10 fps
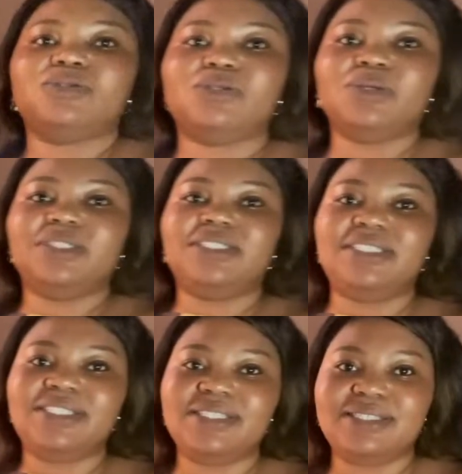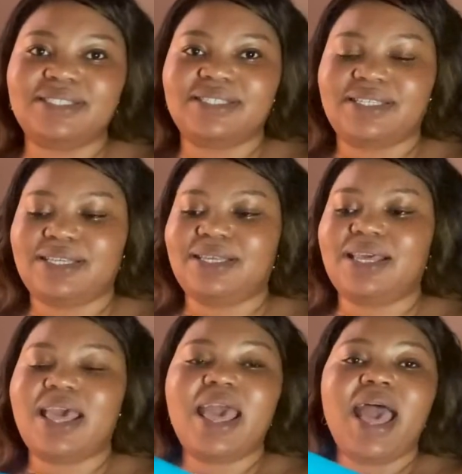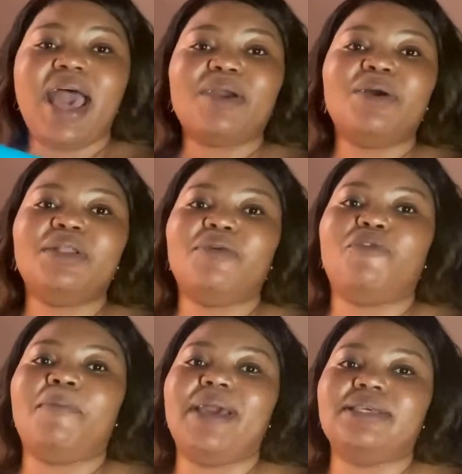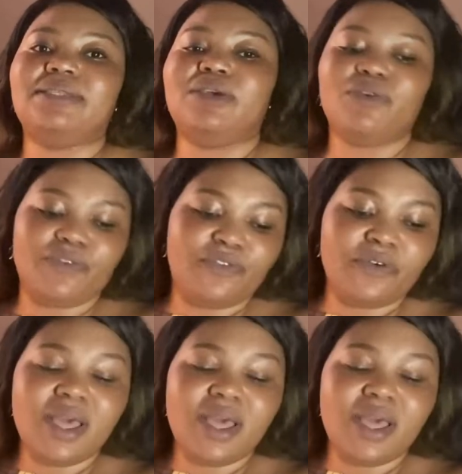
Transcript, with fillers: so these i got them for myself